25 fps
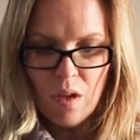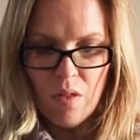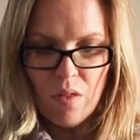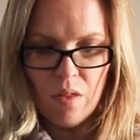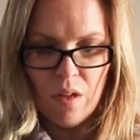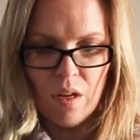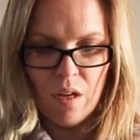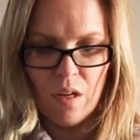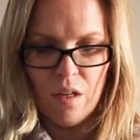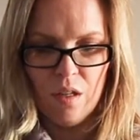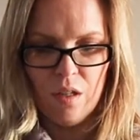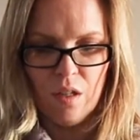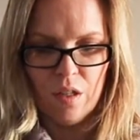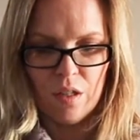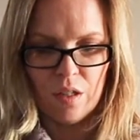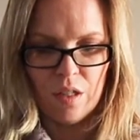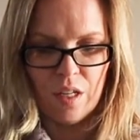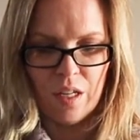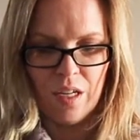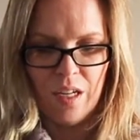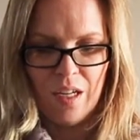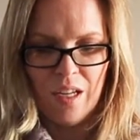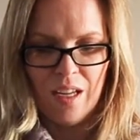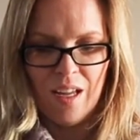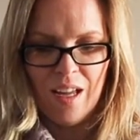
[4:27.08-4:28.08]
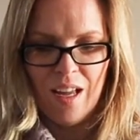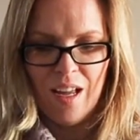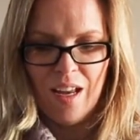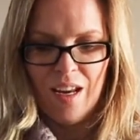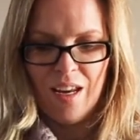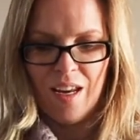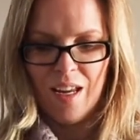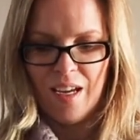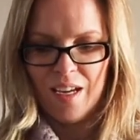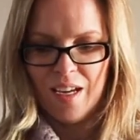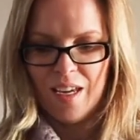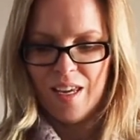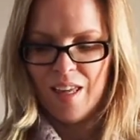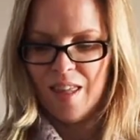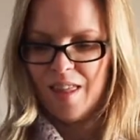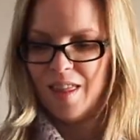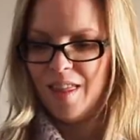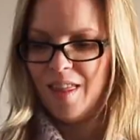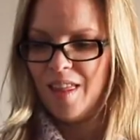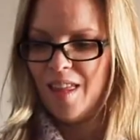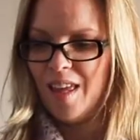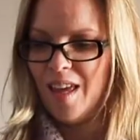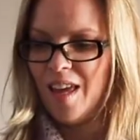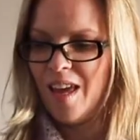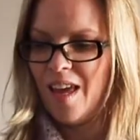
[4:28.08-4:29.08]
that look like
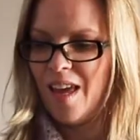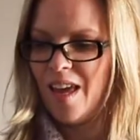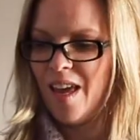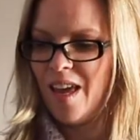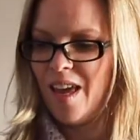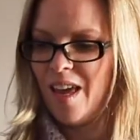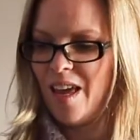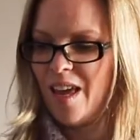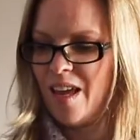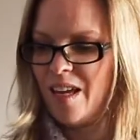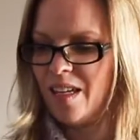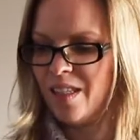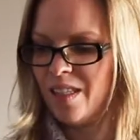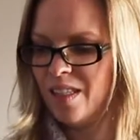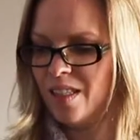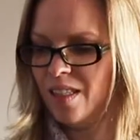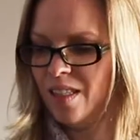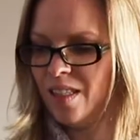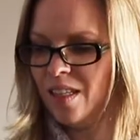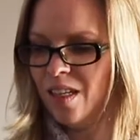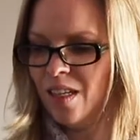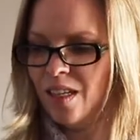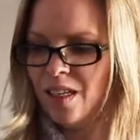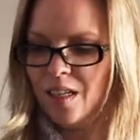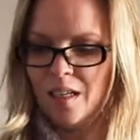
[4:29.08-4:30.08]
this.